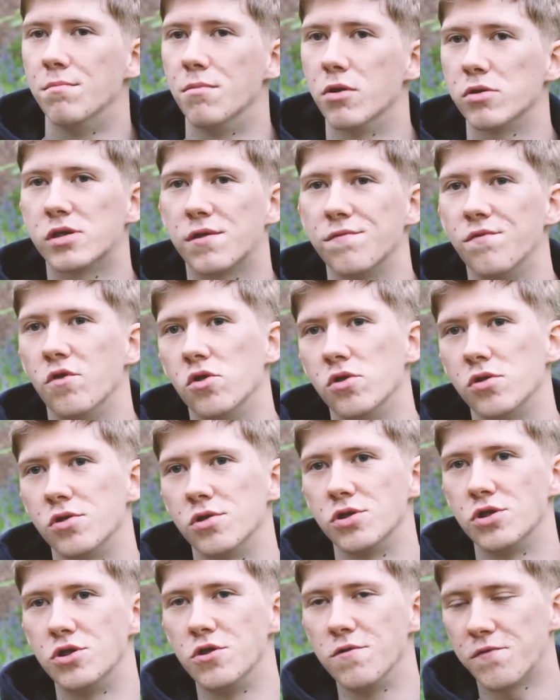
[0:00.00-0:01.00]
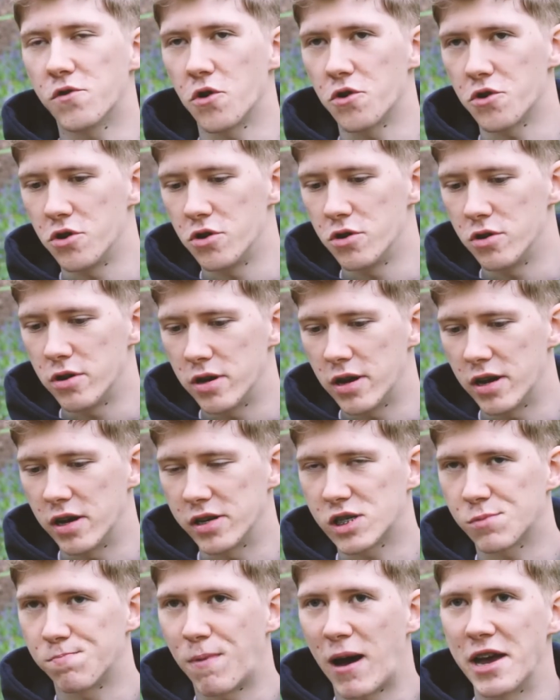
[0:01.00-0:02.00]
most of all, you've got to
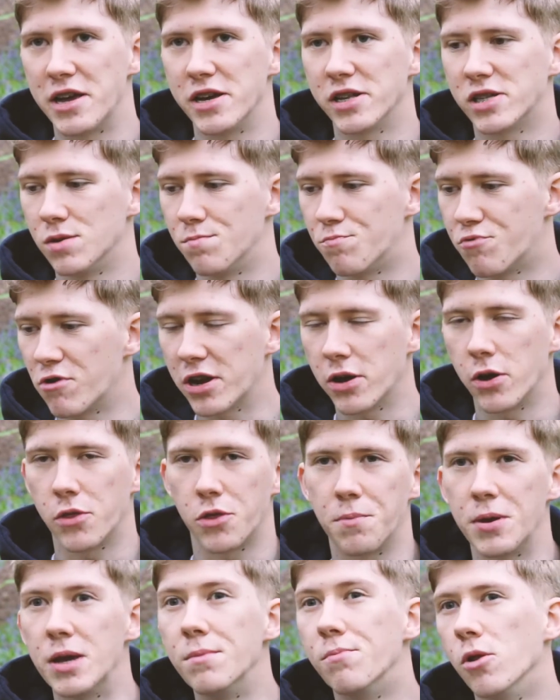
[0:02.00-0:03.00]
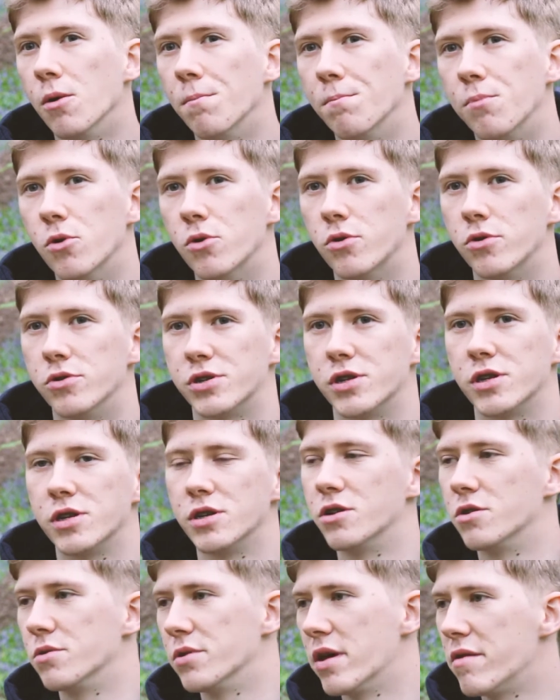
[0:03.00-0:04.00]
aspire to bring other people on board.
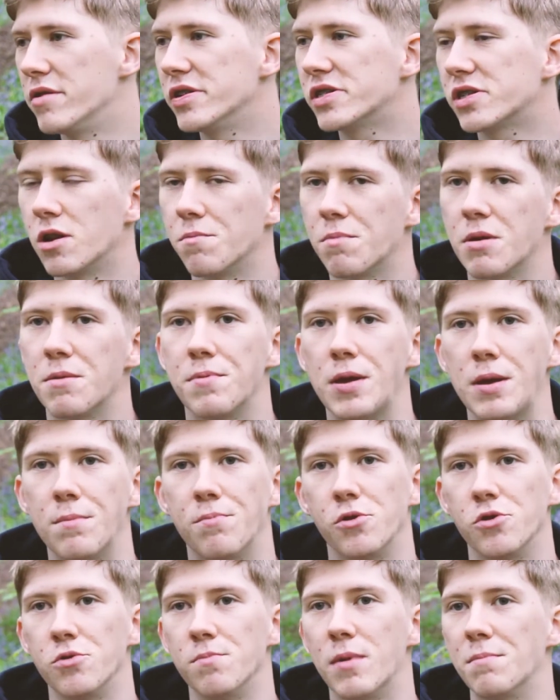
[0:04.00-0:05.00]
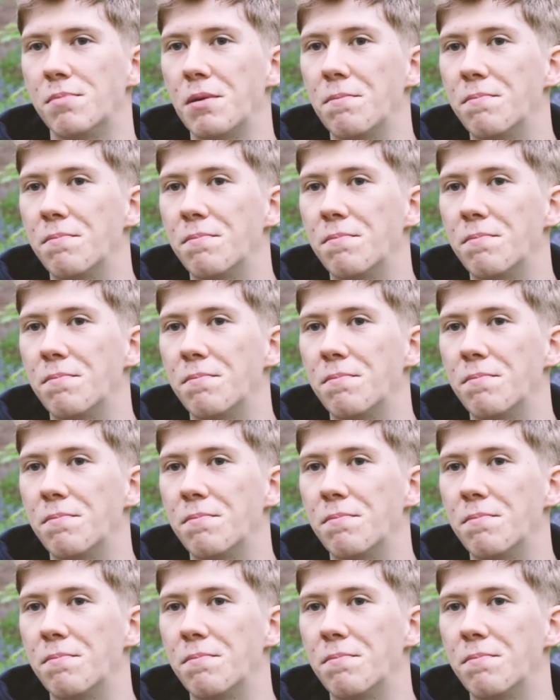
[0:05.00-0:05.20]
You know, there is going to be people who might